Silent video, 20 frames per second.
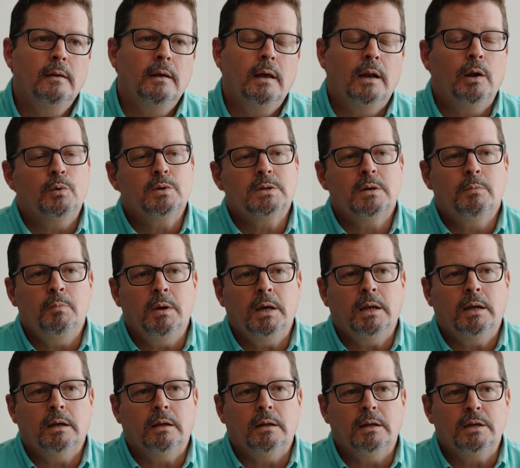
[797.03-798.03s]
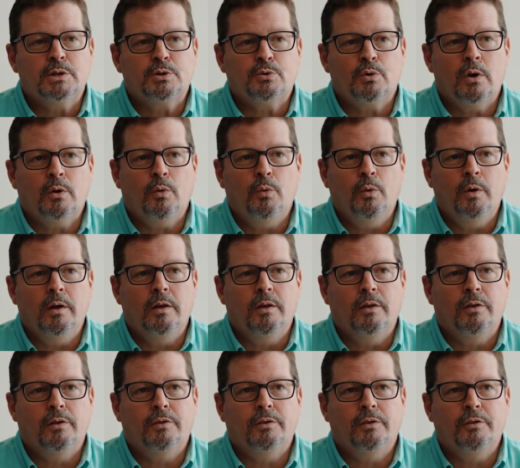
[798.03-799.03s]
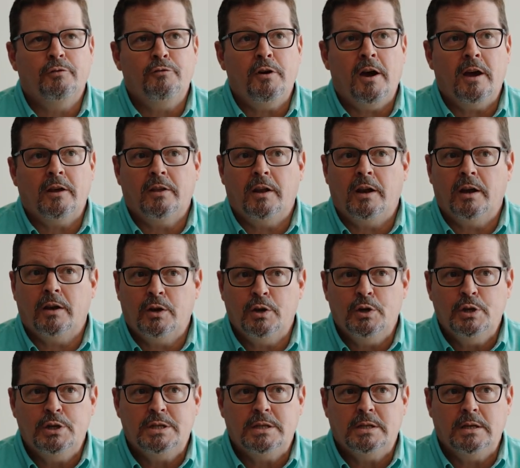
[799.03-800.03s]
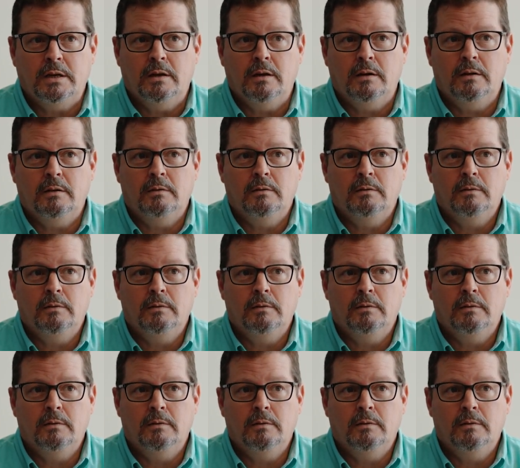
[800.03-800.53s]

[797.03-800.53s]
And I was immediately struck with the fact that I could see it,